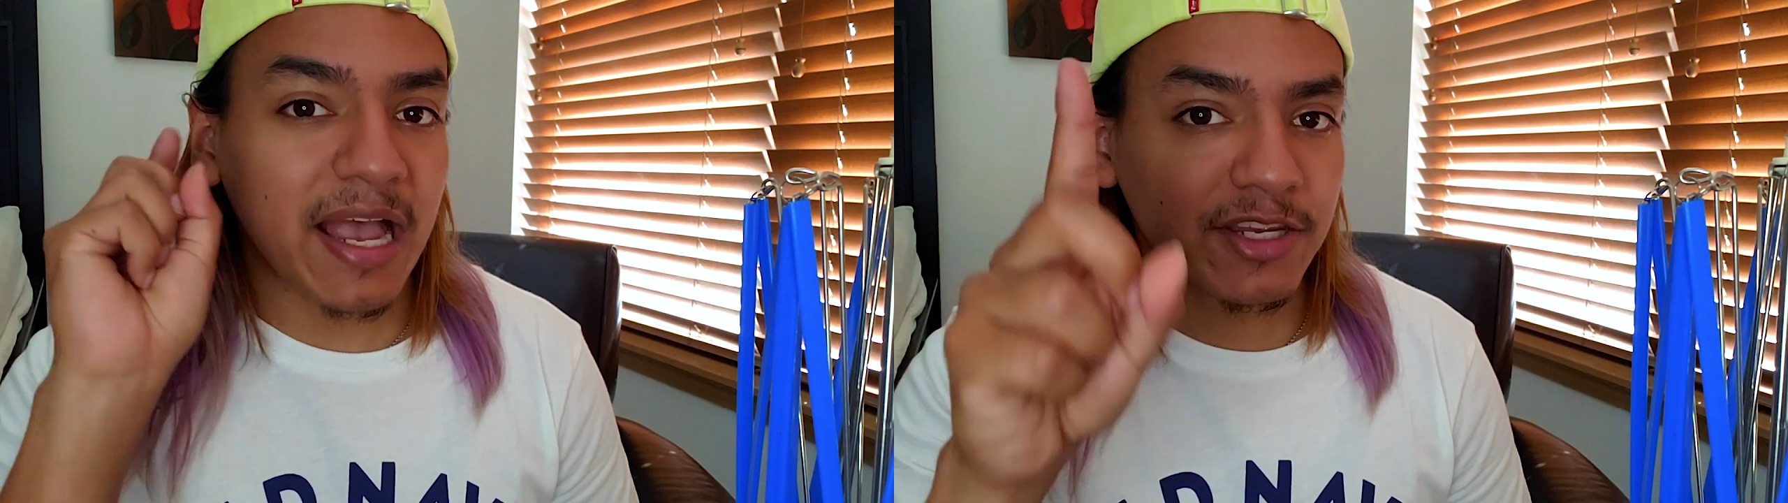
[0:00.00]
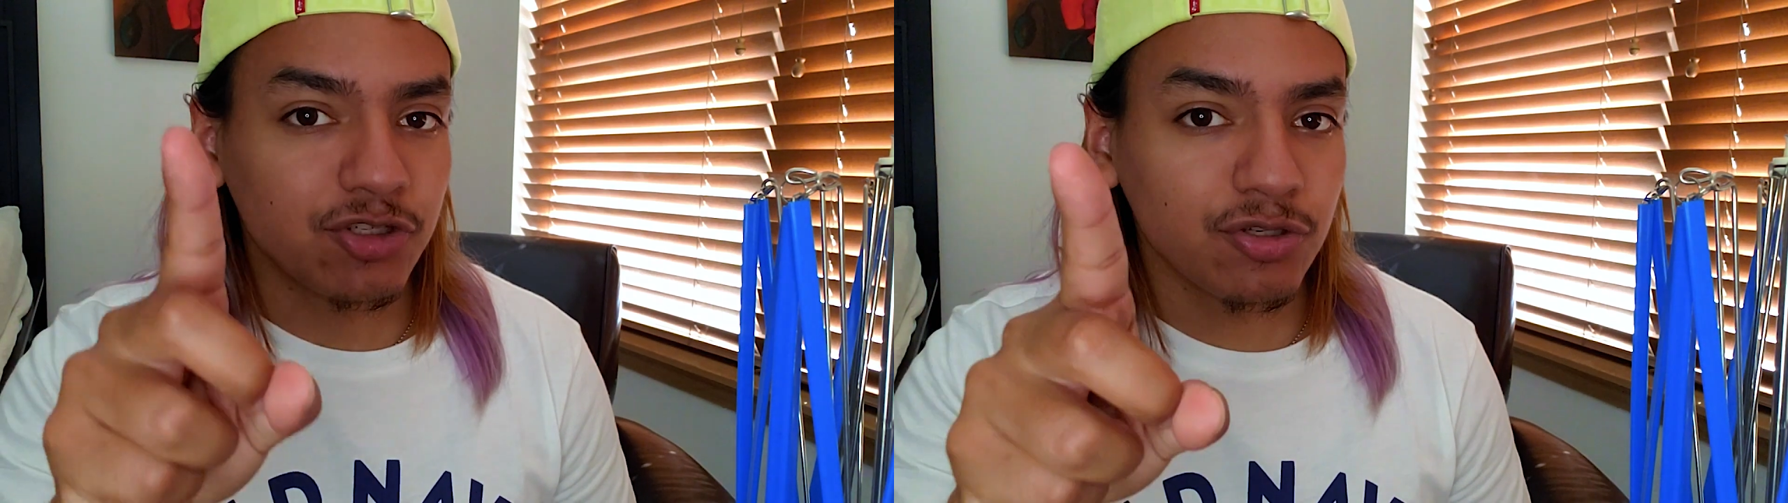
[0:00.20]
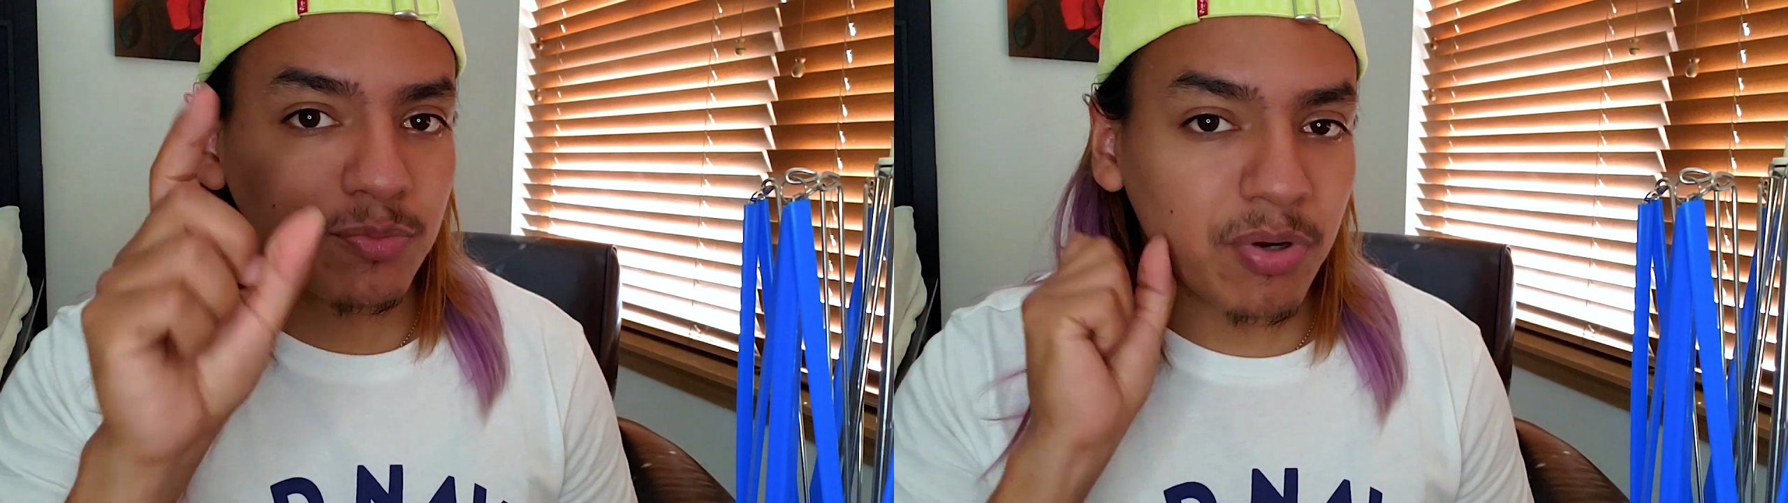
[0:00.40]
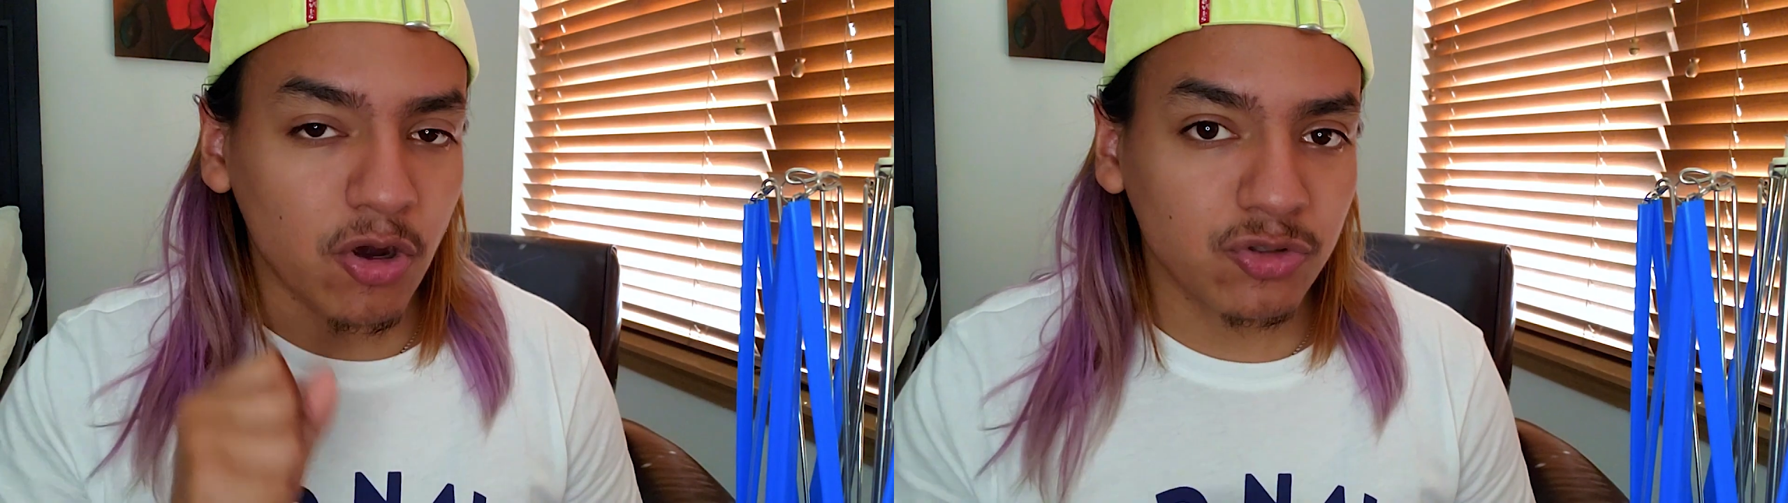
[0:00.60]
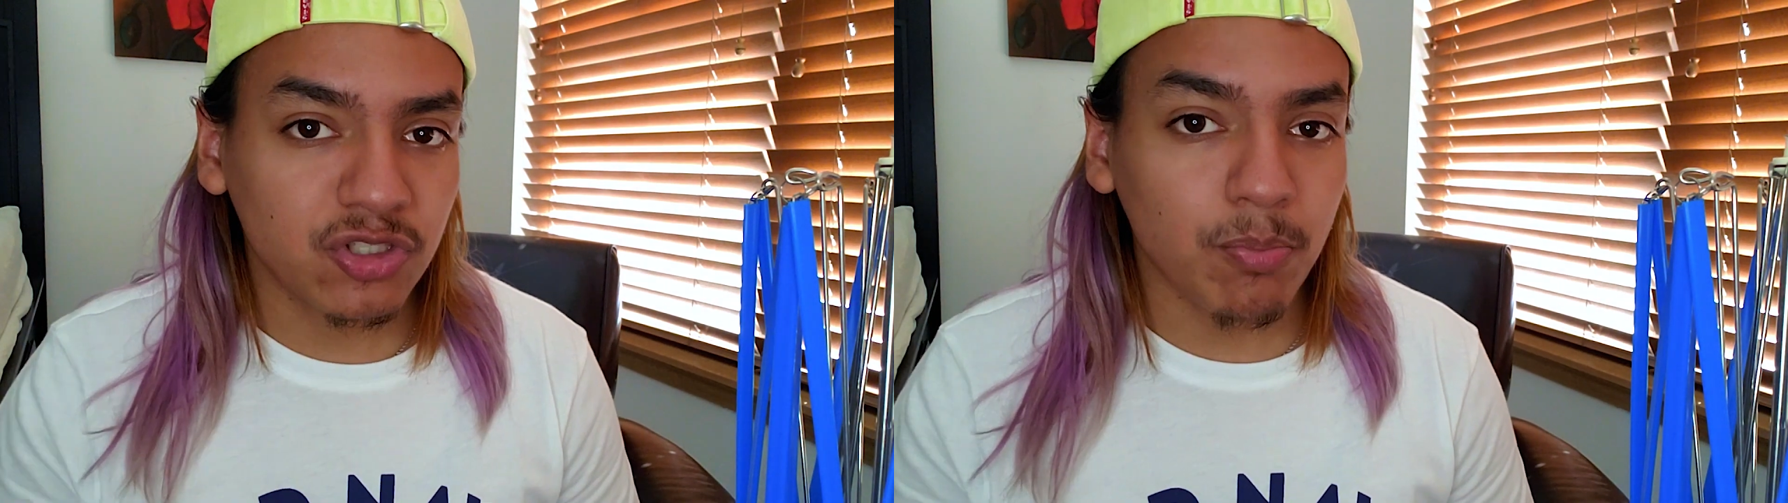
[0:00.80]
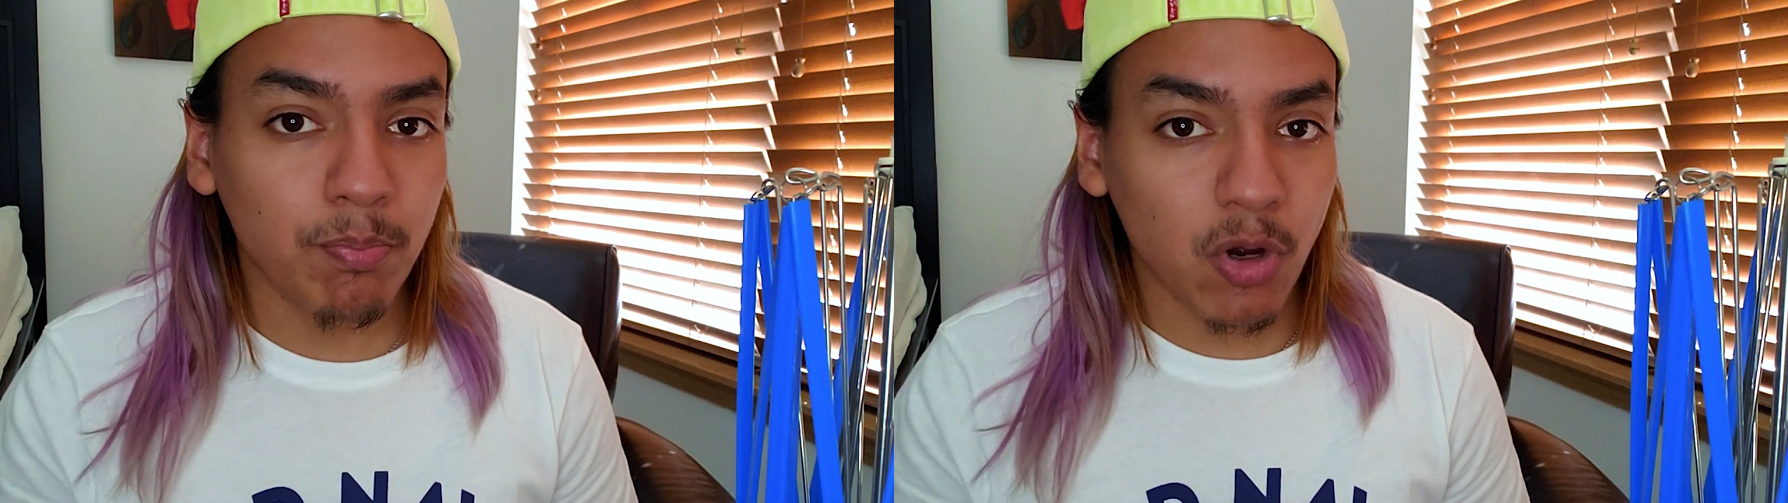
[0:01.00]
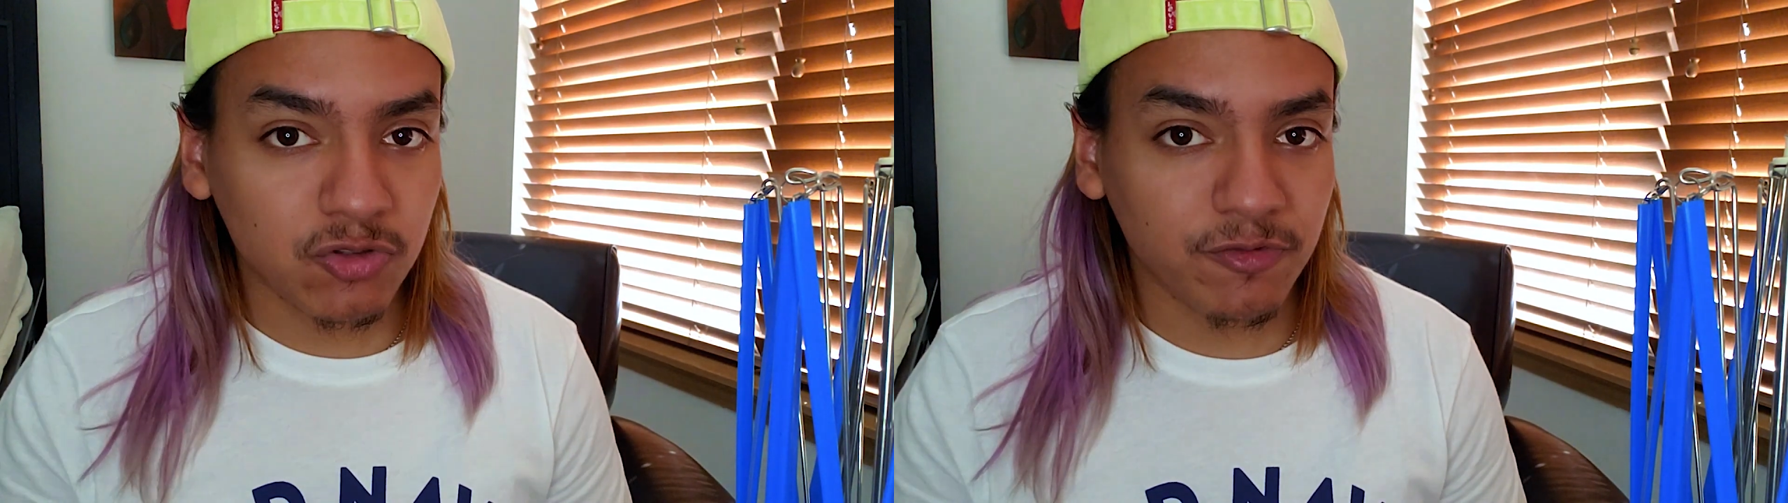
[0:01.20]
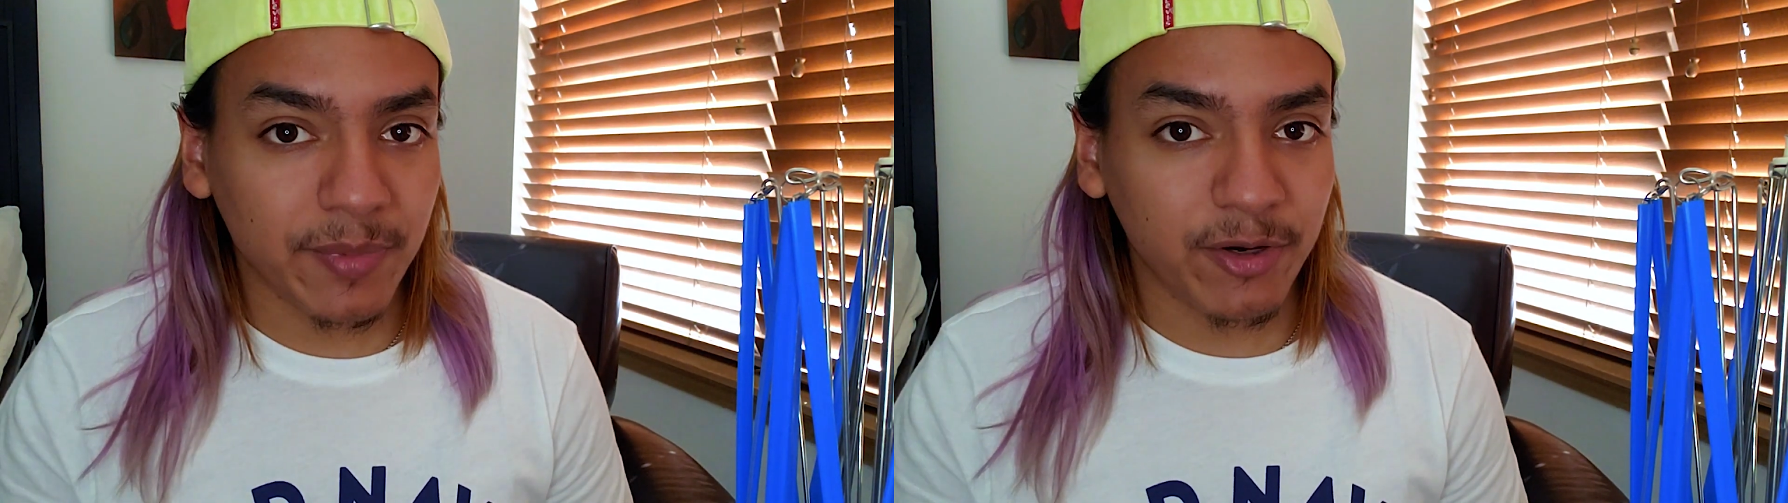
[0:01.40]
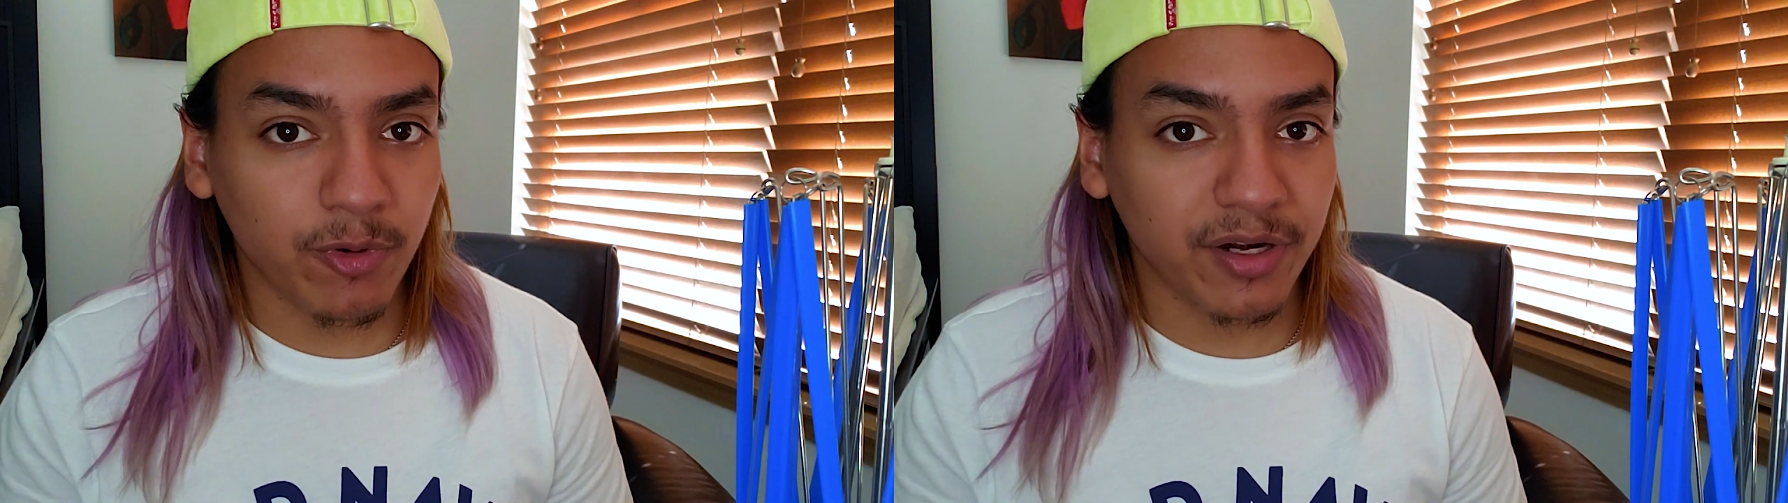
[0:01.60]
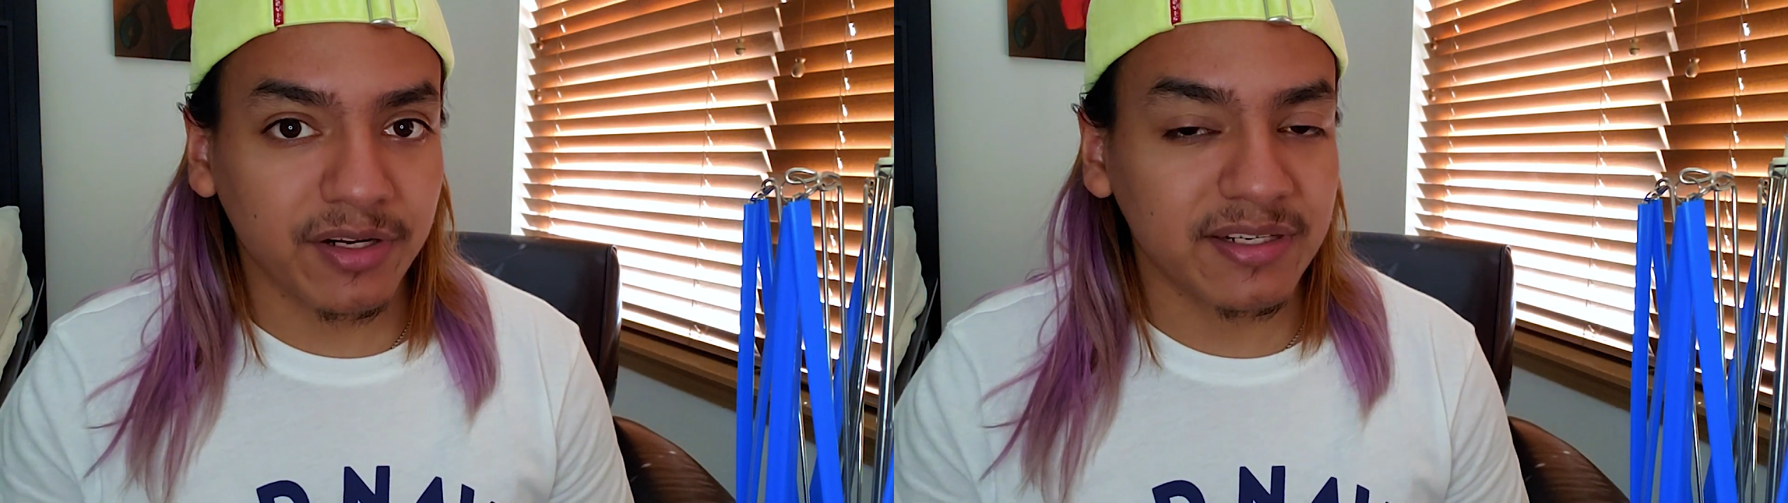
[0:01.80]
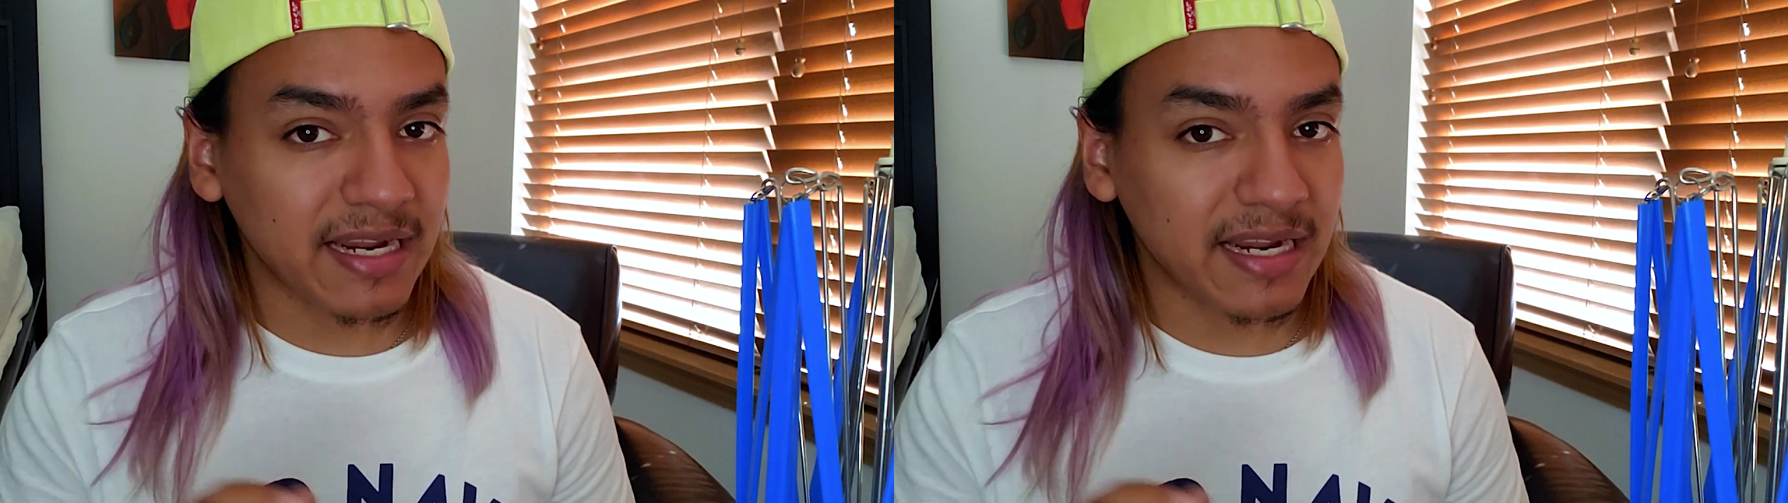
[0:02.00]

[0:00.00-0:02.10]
I do post most of my work,